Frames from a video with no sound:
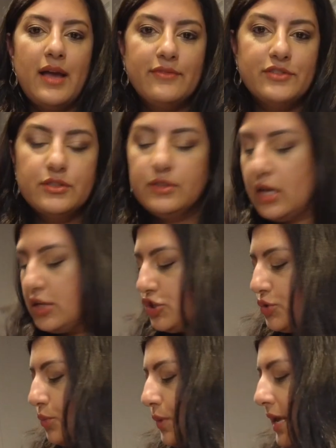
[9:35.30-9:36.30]
after
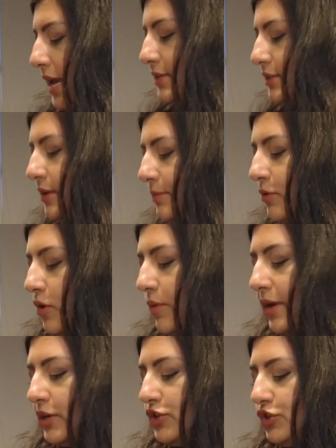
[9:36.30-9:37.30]
lunch, we ended up
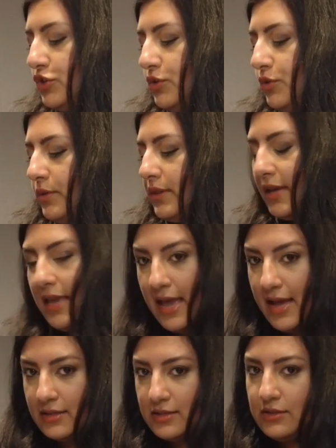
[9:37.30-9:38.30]
going to the
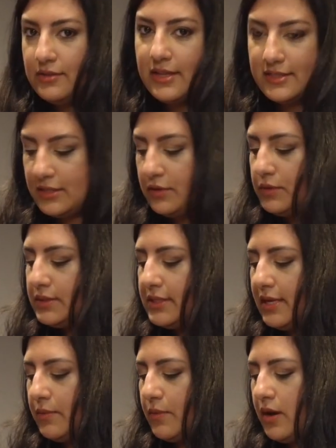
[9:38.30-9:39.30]
castle that's in Old
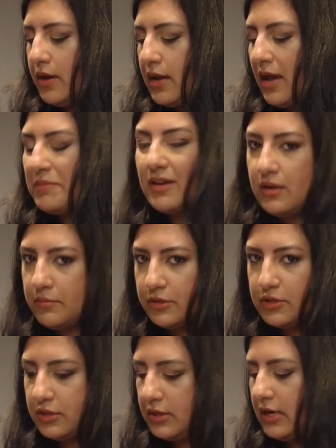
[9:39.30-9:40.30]
San Juan. I'm gonna
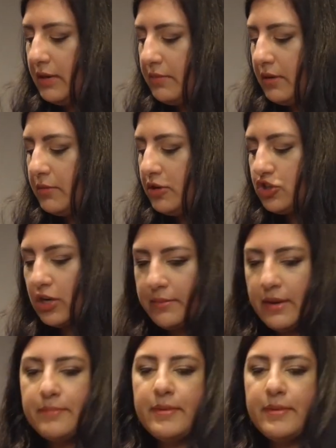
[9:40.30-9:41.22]
butcher the name, but I'm gonna try my